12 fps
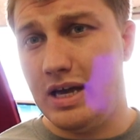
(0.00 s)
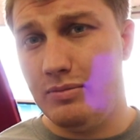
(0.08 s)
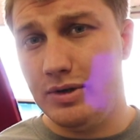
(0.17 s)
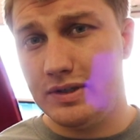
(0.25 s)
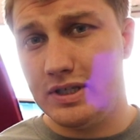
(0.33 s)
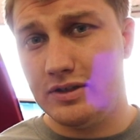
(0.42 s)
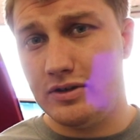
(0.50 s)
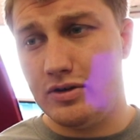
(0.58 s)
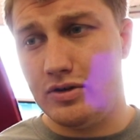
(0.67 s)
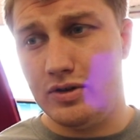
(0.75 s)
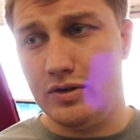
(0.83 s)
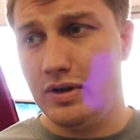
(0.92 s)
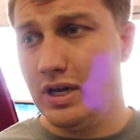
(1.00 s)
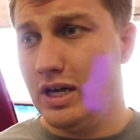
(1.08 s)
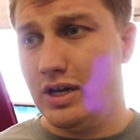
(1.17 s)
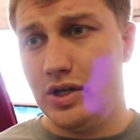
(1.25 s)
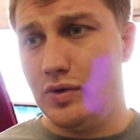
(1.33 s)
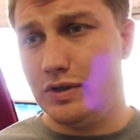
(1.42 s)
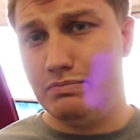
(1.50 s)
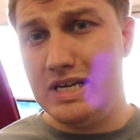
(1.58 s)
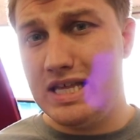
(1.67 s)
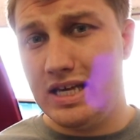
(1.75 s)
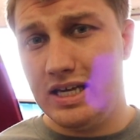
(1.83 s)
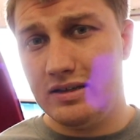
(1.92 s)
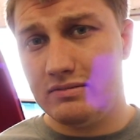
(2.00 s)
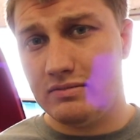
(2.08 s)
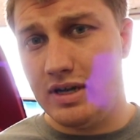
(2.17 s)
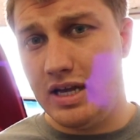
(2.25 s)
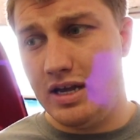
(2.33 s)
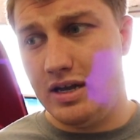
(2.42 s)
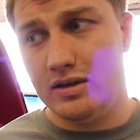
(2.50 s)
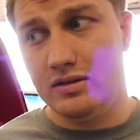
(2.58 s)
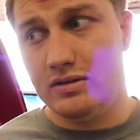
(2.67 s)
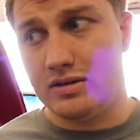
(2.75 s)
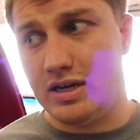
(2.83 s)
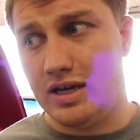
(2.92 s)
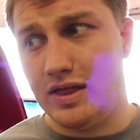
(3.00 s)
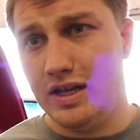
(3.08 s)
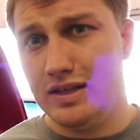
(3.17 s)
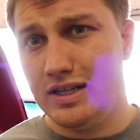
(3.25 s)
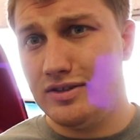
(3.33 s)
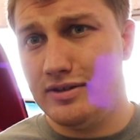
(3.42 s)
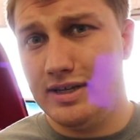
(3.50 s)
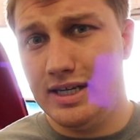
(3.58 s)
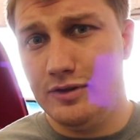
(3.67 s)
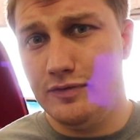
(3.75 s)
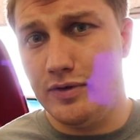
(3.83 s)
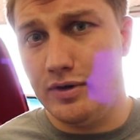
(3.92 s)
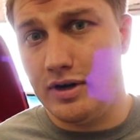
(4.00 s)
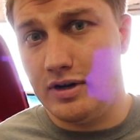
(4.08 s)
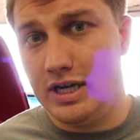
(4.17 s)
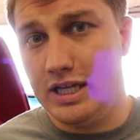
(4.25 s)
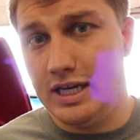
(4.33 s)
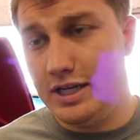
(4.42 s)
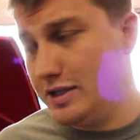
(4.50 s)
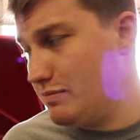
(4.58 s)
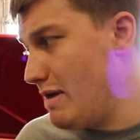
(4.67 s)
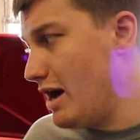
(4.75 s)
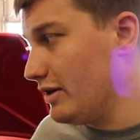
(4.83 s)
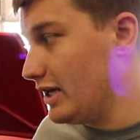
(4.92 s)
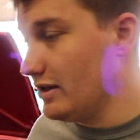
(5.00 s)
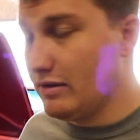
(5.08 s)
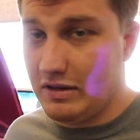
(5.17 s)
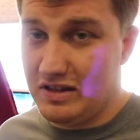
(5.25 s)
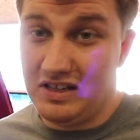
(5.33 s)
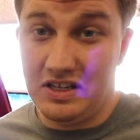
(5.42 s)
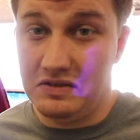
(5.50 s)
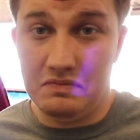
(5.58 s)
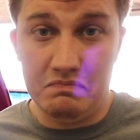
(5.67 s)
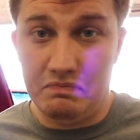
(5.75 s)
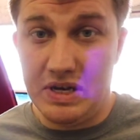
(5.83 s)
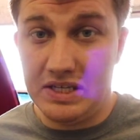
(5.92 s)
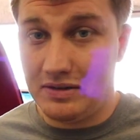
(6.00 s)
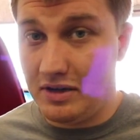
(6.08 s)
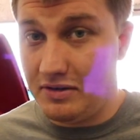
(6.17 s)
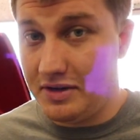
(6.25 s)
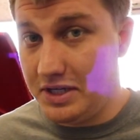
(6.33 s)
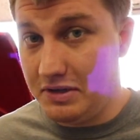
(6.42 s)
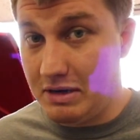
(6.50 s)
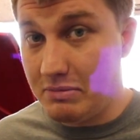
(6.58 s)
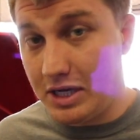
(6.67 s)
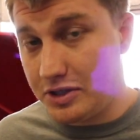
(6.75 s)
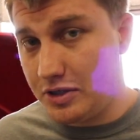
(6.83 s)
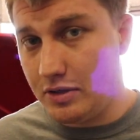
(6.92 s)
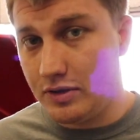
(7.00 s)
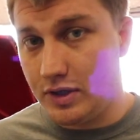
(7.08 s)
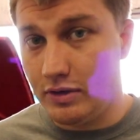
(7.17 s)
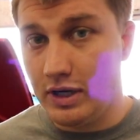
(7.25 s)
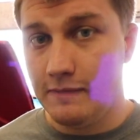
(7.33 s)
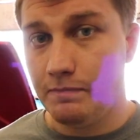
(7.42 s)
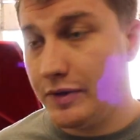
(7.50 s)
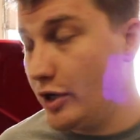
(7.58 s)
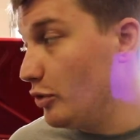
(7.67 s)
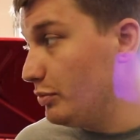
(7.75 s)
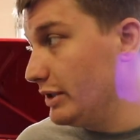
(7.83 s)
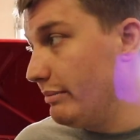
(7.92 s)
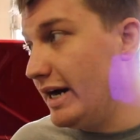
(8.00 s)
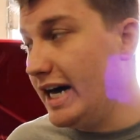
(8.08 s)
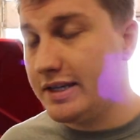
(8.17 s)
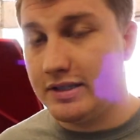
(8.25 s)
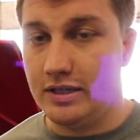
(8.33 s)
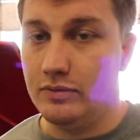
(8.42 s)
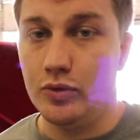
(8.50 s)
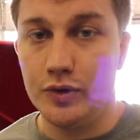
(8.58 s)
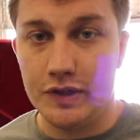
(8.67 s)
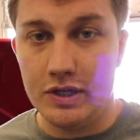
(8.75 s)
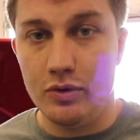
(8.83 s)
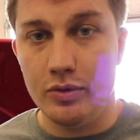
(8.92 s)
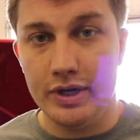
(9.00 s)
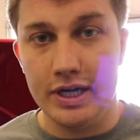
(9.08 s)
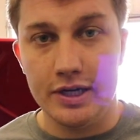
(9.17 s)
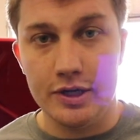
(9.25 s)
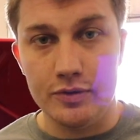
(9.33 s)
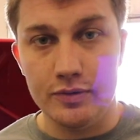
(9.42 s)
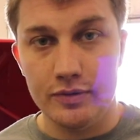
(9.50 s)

CAN bus sensor or the USB thing, and I think that's all I do for it. And then I just mount it. I think that's basically all I do. I'm not sure. So open the box and we'll see what we got to do.